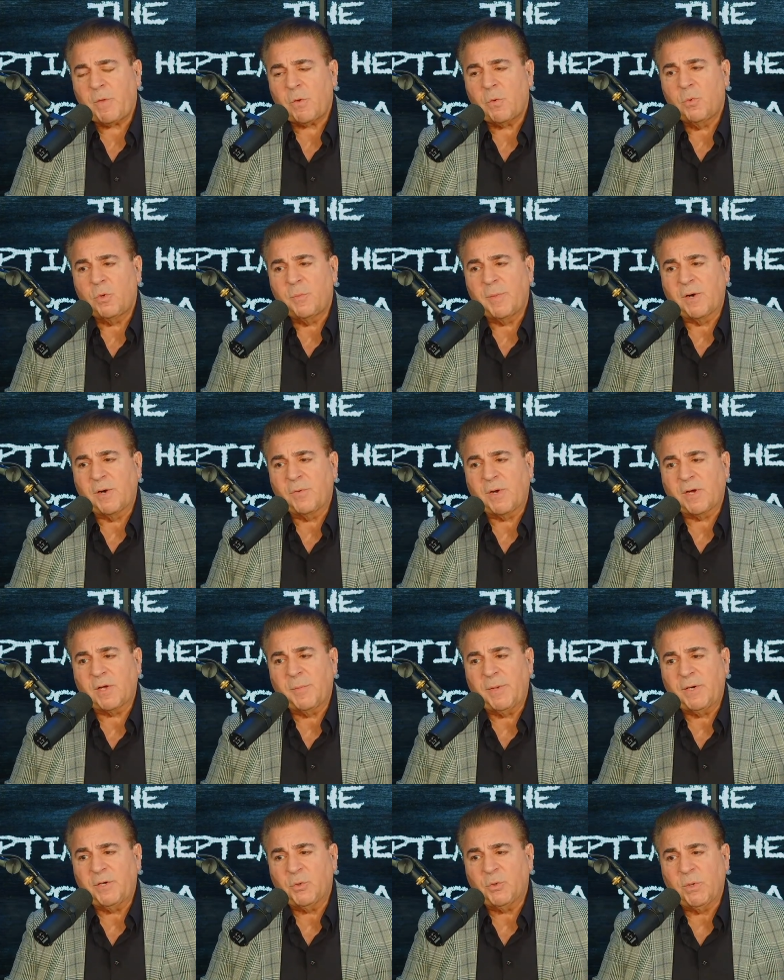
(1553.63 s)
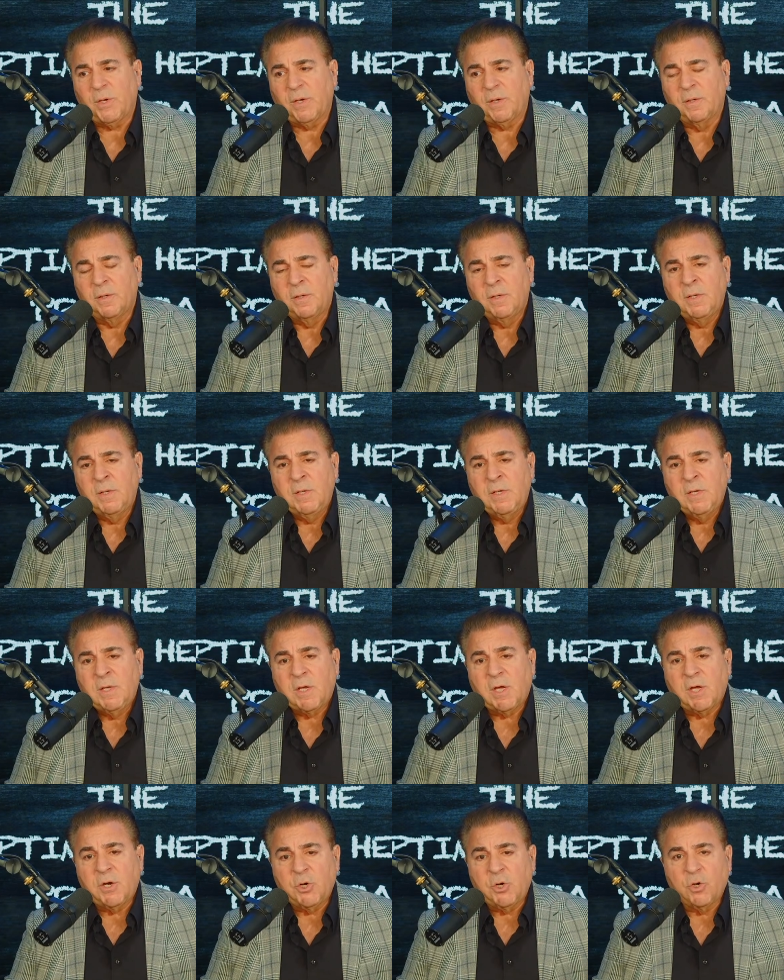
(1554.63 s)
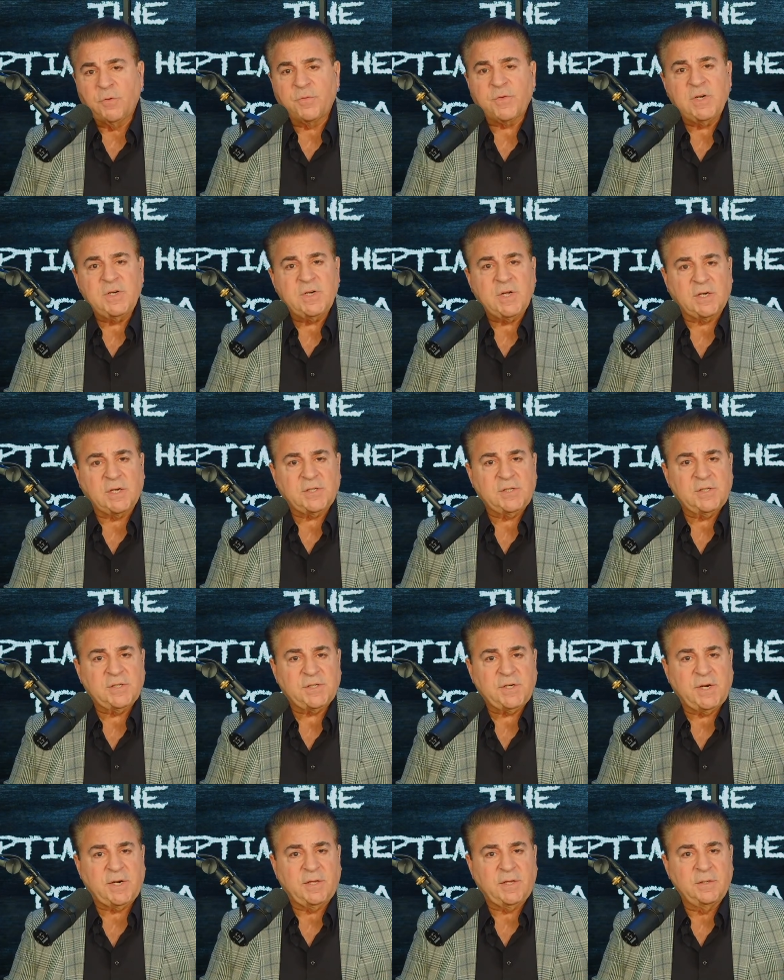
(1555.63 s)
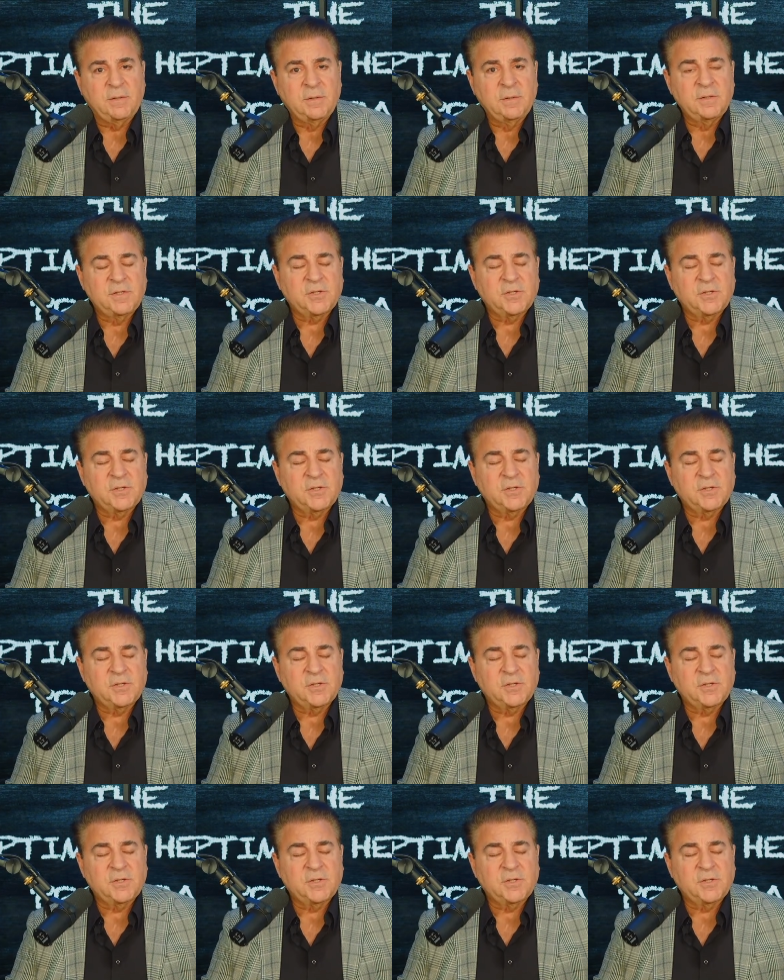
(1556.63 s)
We might recommend doing a nerve conduction study